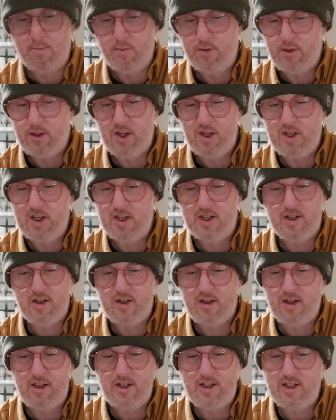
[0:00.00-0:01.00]
This
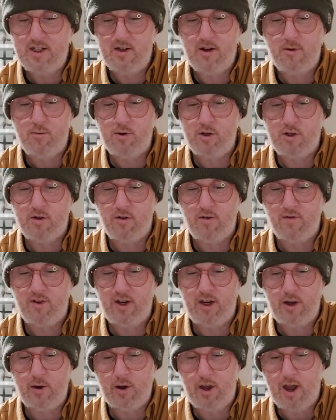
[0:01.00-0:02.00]
is not much of a
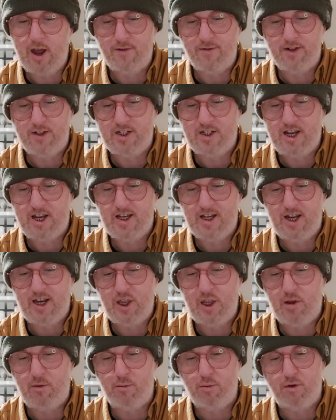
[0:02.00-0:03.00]
video. I haven't said
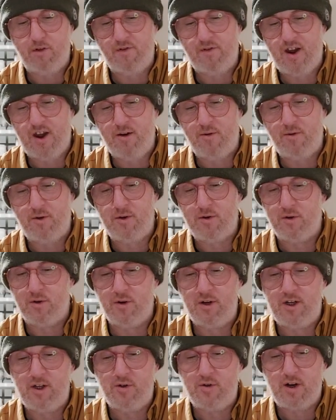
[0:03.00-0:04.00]
anything profound or
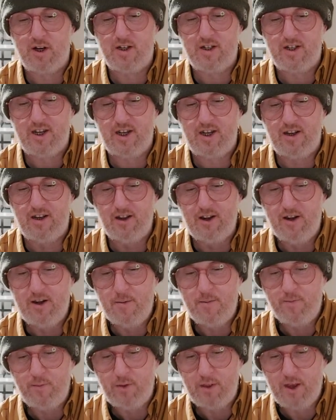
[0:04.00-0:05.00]
interesting
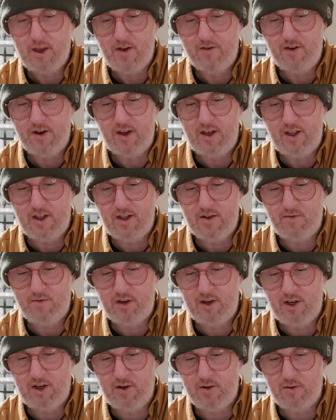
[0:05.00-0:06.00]
have I in this
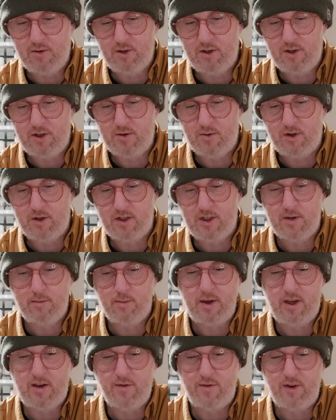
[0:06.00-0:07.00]
video. I just wanted to
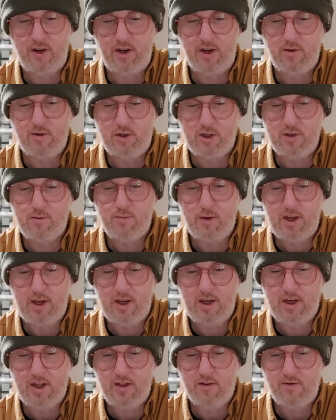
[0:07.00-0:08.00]
make a video. Just make
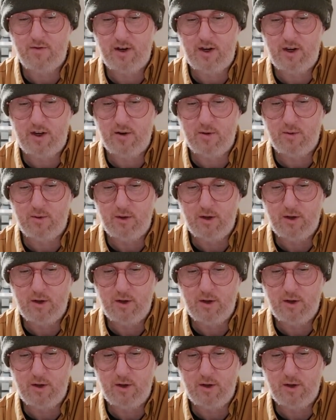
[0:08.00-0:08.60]
another video.